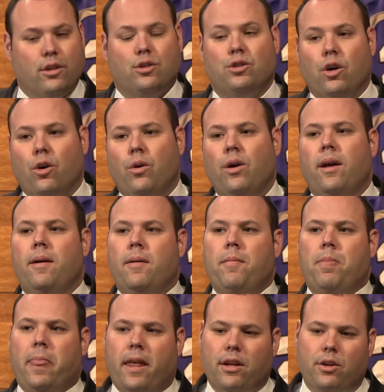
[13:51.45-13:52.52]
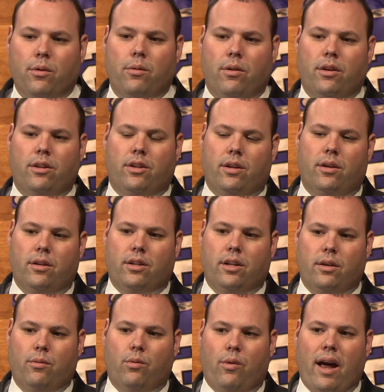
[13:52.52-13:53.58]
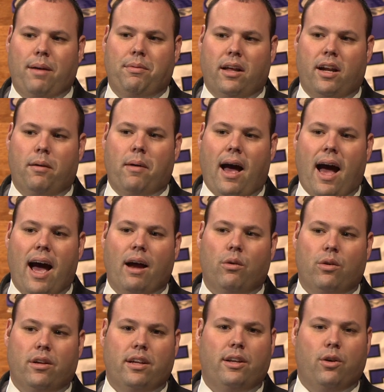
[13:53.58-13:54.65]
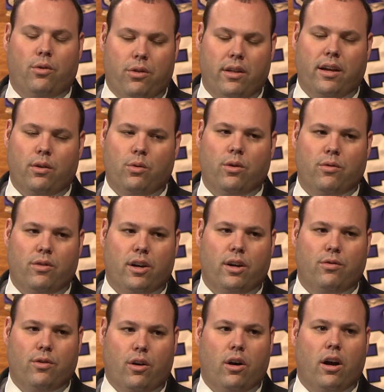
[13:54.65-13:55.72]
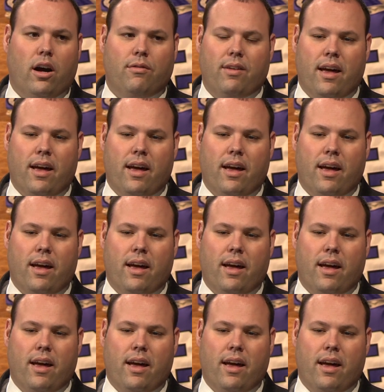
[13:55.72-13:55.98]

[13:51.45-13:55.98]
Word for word: So, to, to, to wrap that up, I really don't think we're very far off.